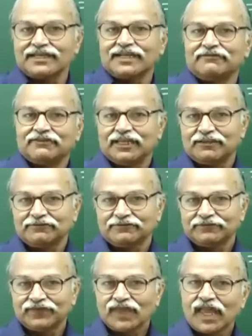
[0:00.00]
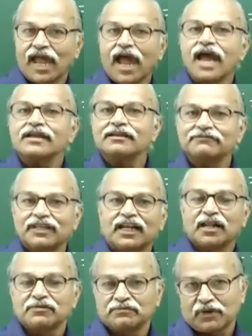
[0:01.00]
send a wave and if
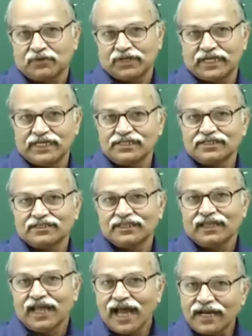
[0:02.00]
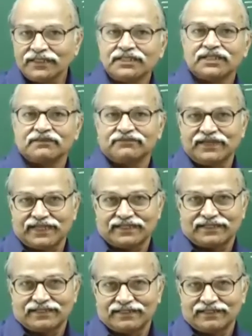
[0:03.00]
there are boundaries and it
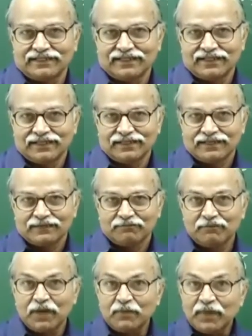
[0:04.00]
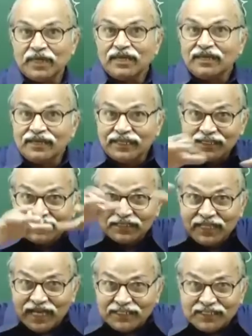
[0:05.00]
reflects, maybe
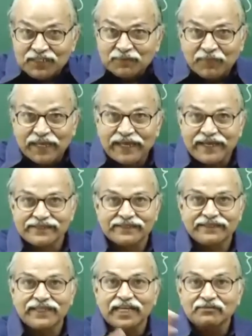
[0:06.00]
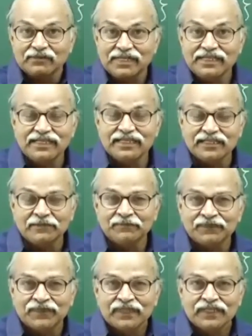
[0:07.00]
in that space, in that
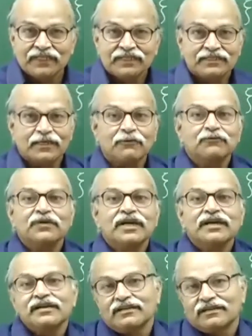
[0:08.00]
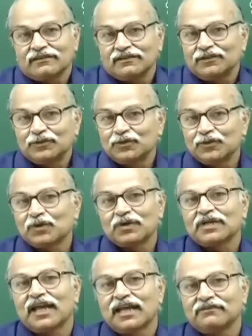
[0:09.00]
medium, somewhere you do
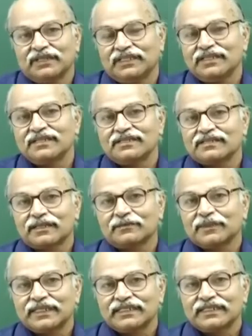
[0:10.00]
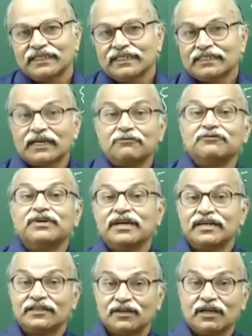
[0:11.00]
not have any disturbance,
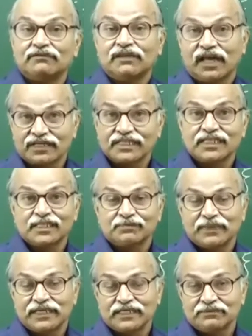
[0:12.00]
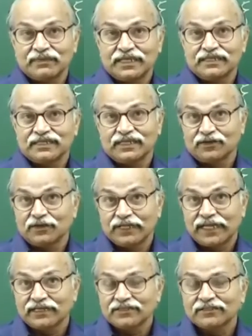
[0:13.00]
somewhere you have large displacement and
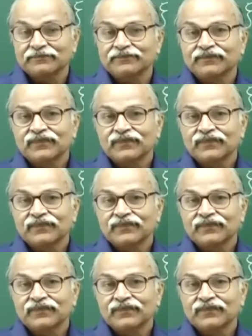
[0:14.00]
all that.